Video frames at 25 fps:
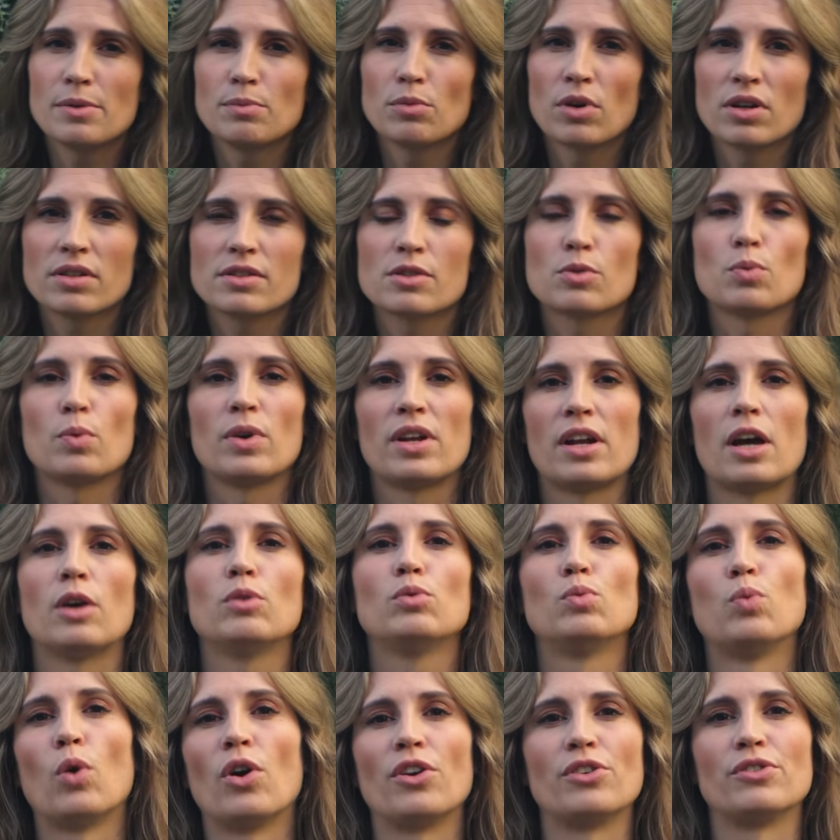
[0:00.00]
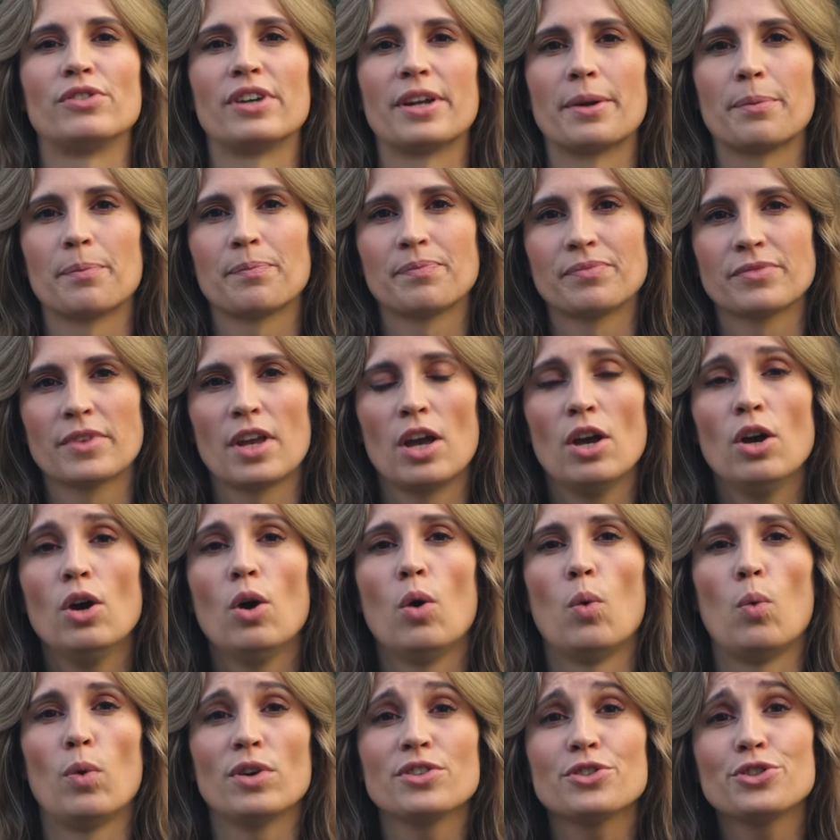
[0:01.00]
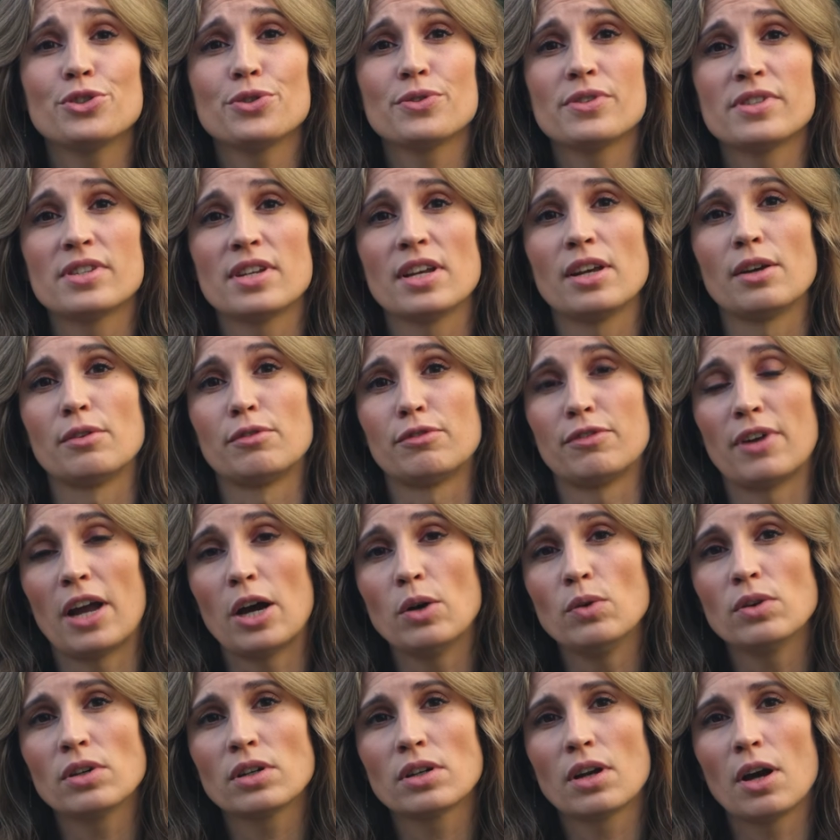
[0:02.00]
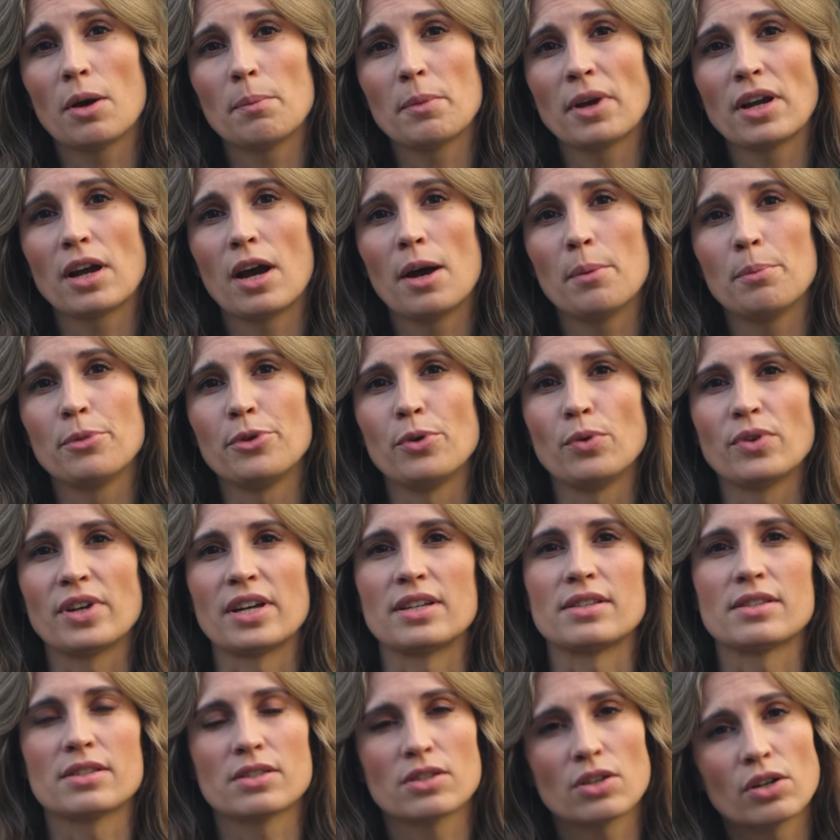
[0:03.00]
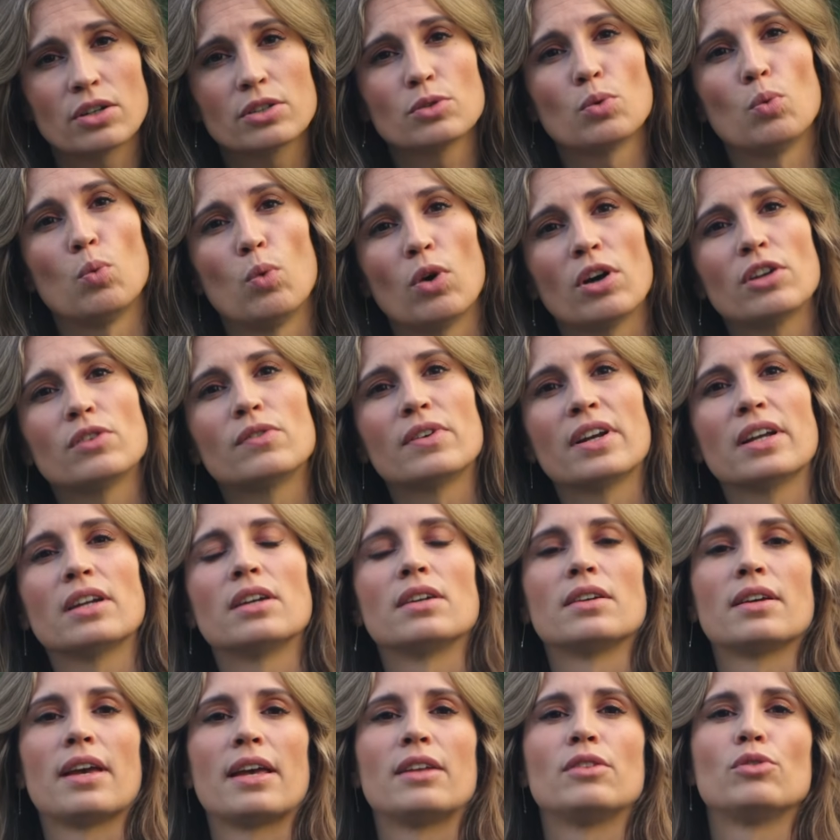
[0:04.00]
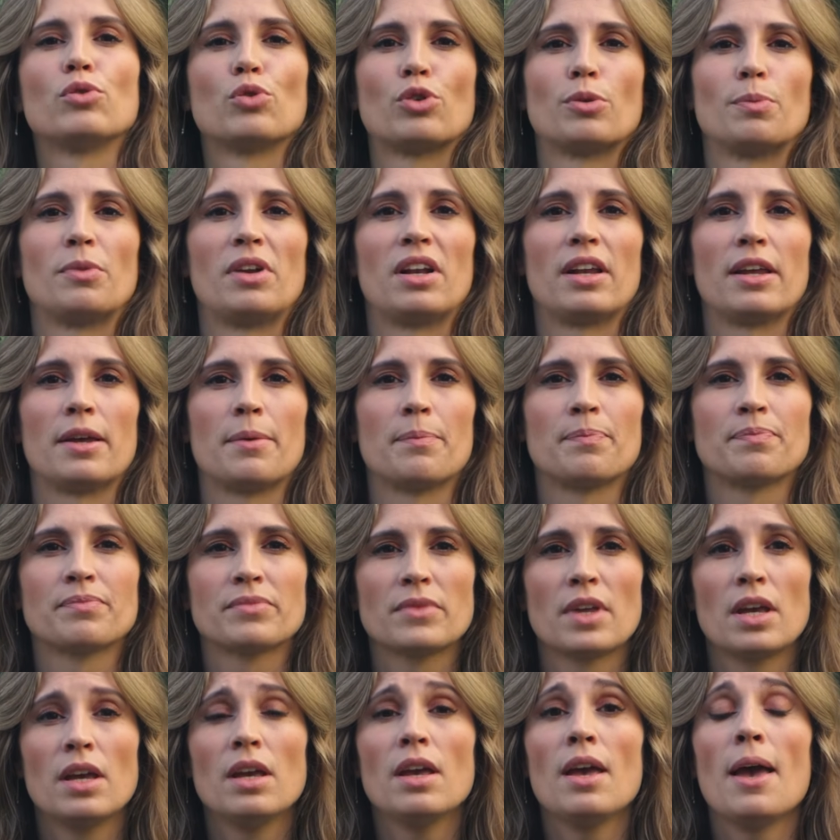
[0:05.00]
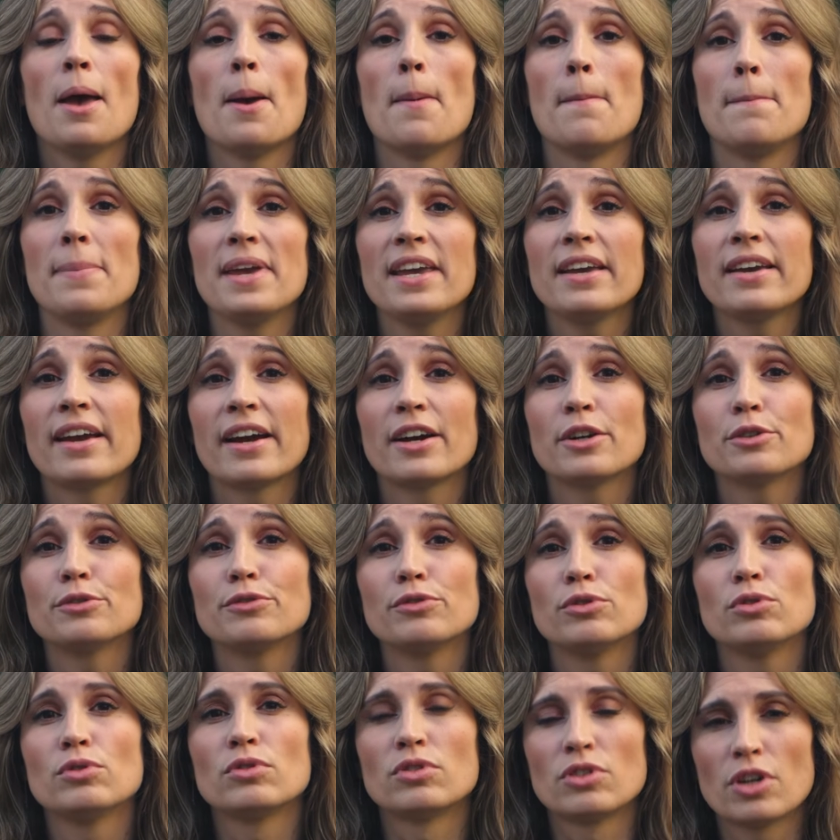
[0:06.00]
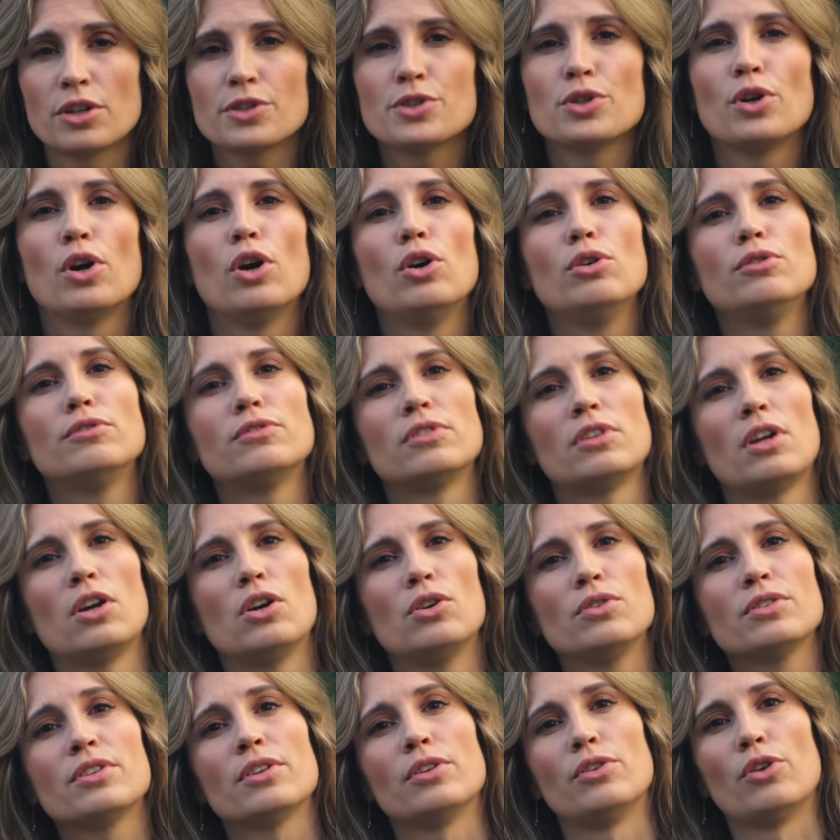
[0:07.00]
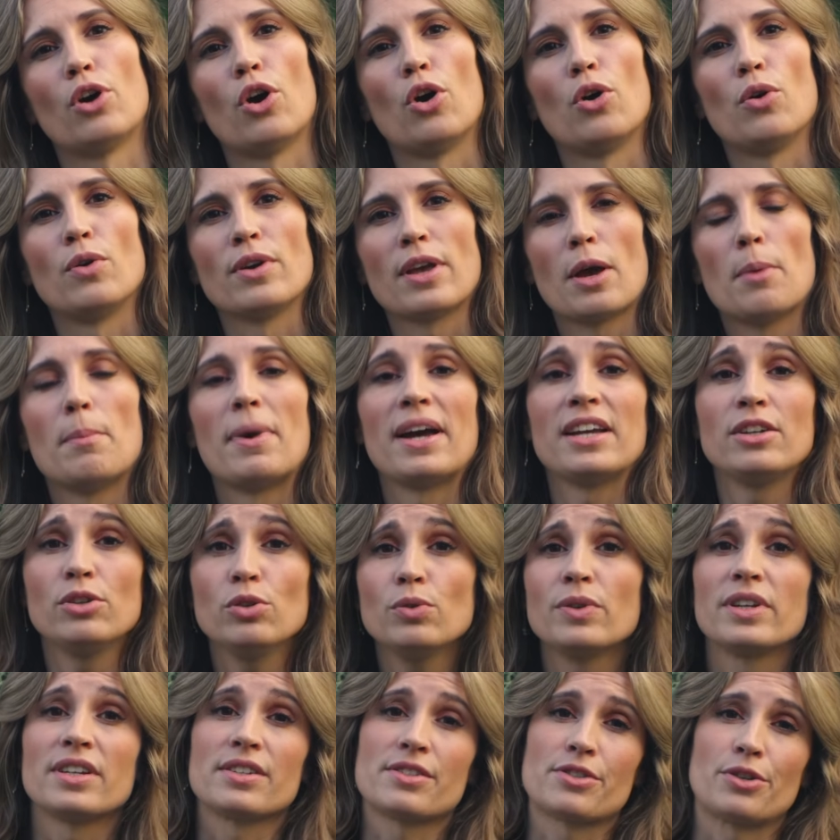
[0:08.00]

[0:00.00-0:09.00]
months without watering. Once you see a flower coming up, you can start watering again normally. Be careful not to overload the Hoya by doing